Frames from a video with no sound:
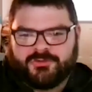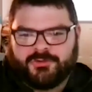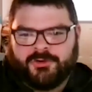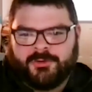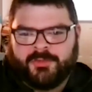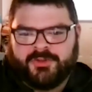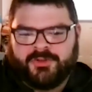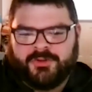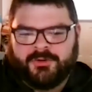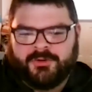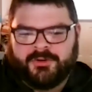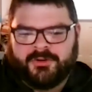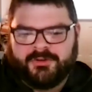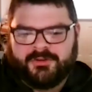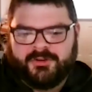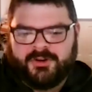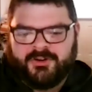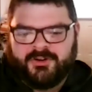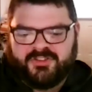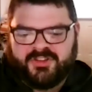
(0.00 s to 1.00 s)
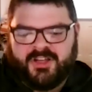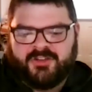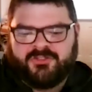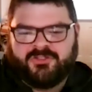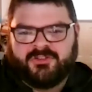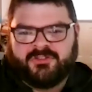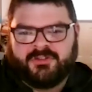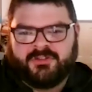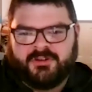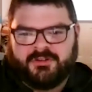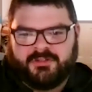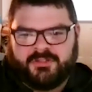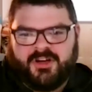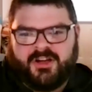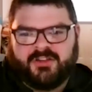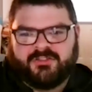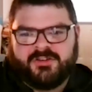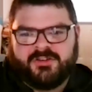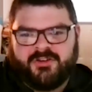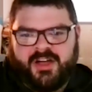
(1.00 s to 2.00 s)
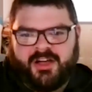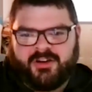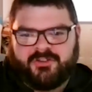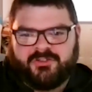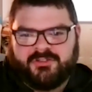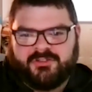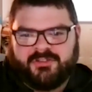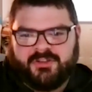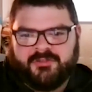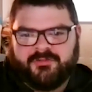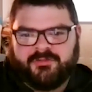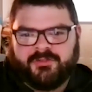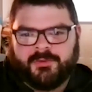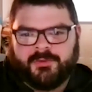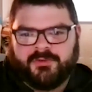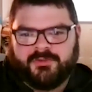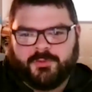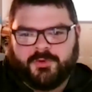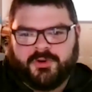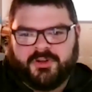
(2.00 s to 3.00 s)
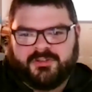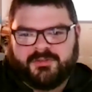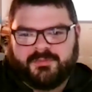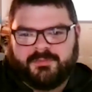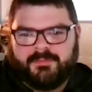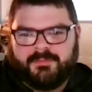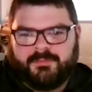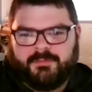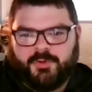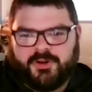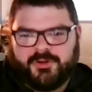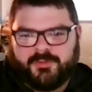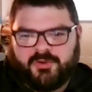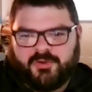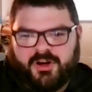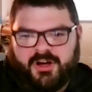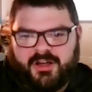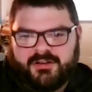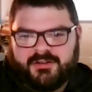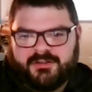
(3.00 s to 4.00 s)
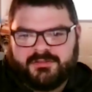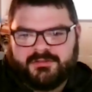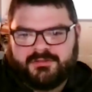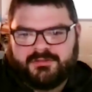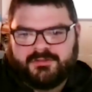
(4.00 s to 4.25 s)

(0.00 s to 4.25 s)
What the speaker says: control, but your intentions and your thoughts and your actions influence what's brought